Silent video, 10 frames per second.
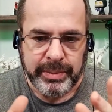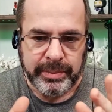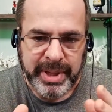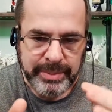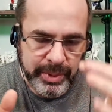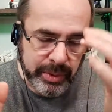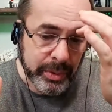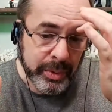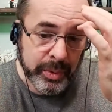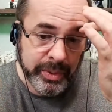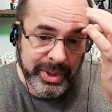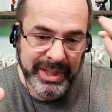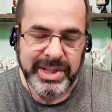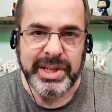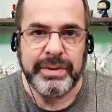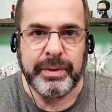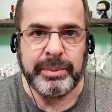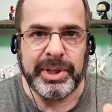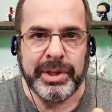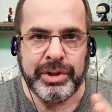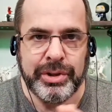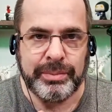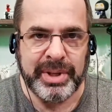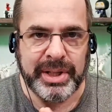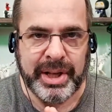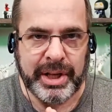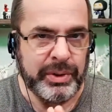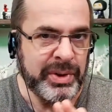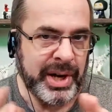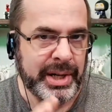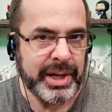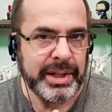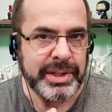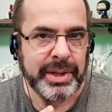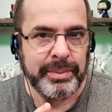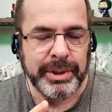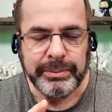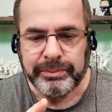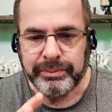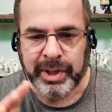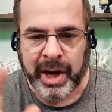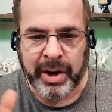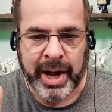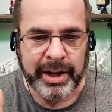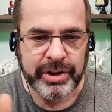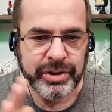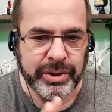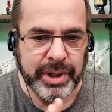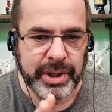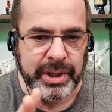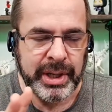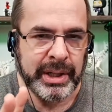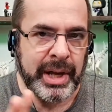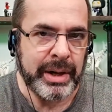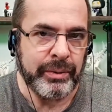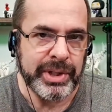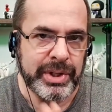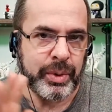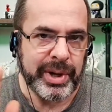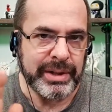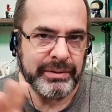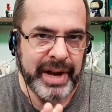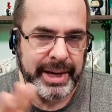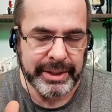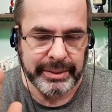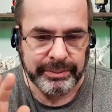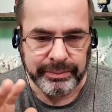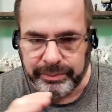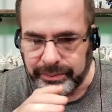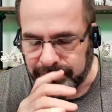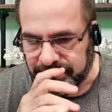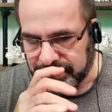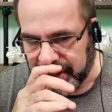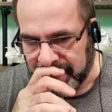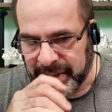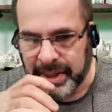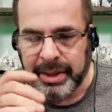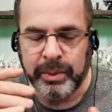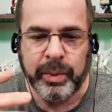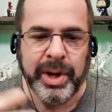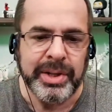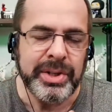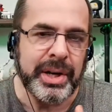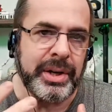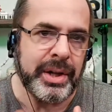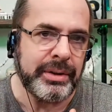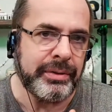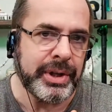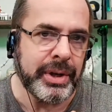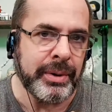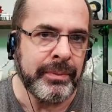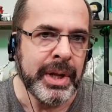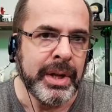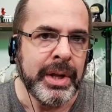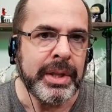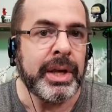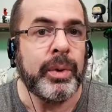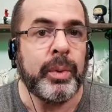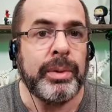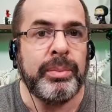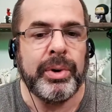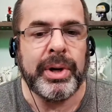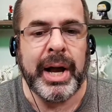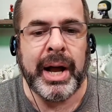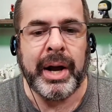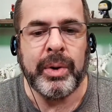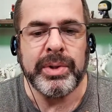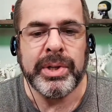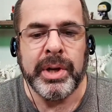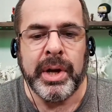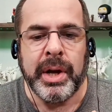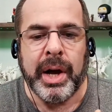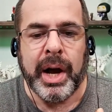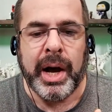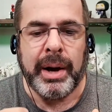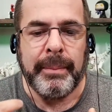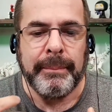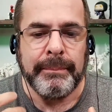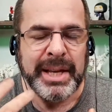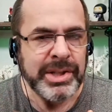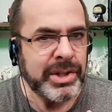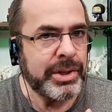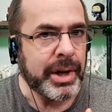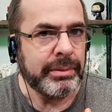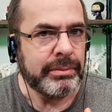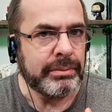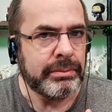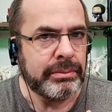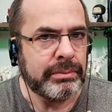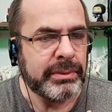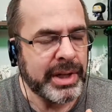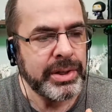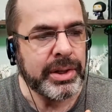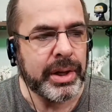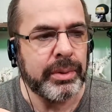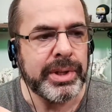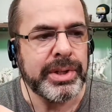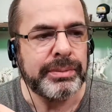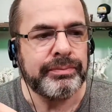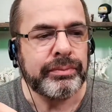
people who conceivably should be like united on something are actually in a lot of ways quite divided. And then we also had another video that we put out yesterday it was,